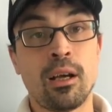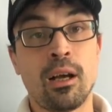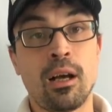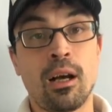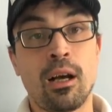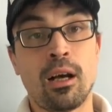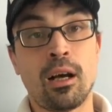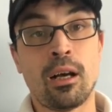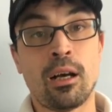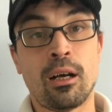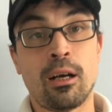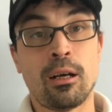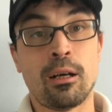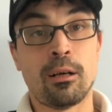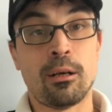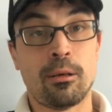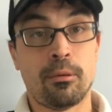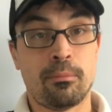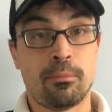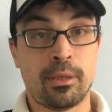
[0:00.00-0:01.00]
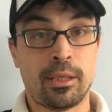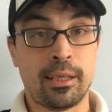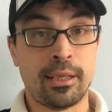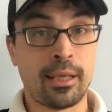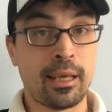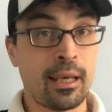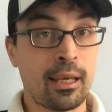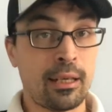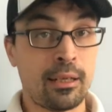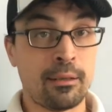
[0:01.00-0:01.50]
Um,
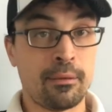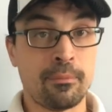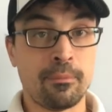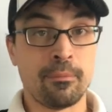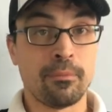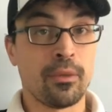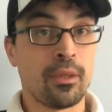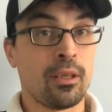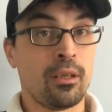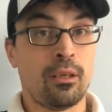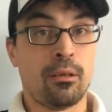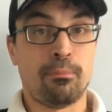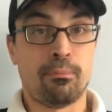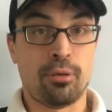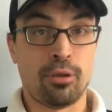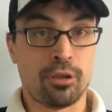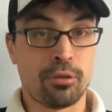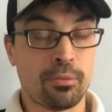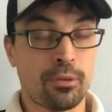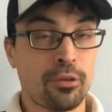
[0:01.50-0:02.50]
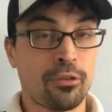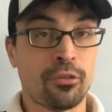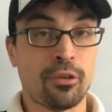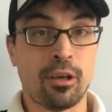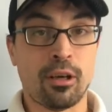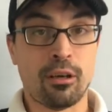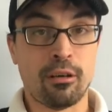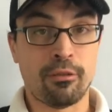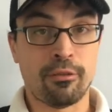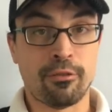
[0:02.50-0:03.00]
again, push
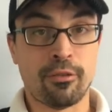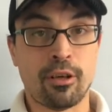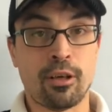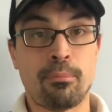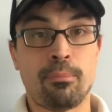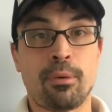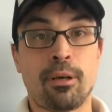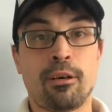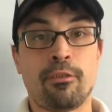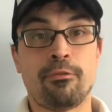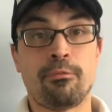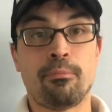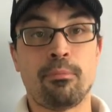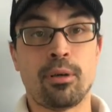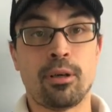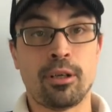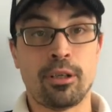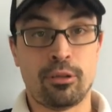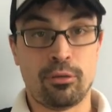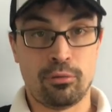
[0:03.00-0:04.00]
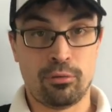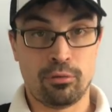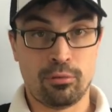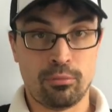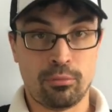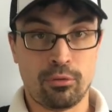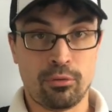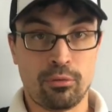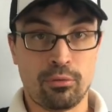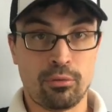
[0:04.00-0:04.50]
myself above my
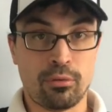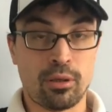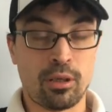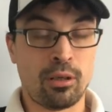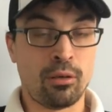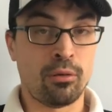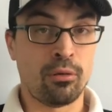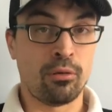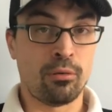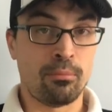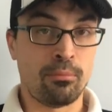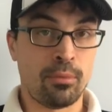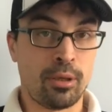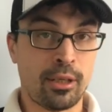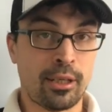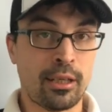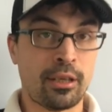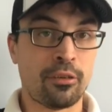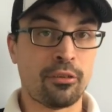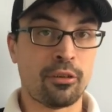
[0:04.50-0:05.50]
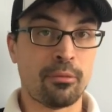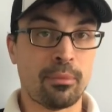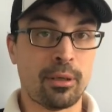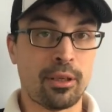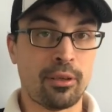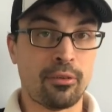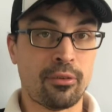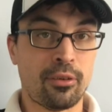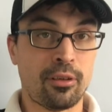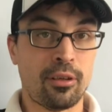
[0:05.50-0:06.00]
normal or my
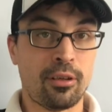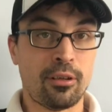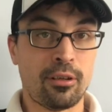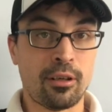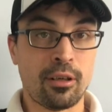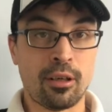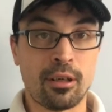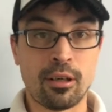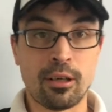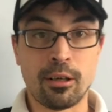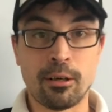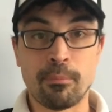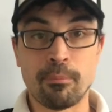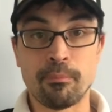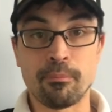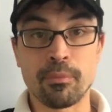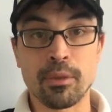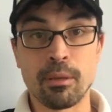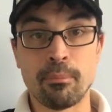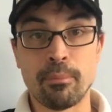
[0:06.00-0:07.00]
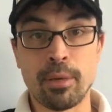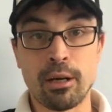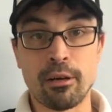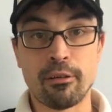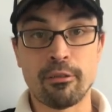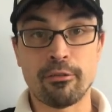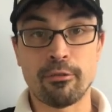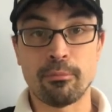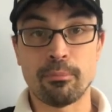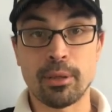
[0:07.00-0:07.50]
estimated um,
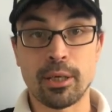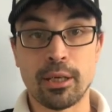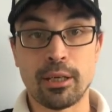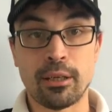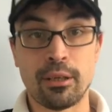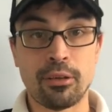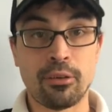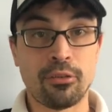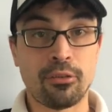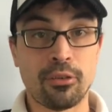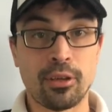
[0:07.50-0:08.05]
marathon pace.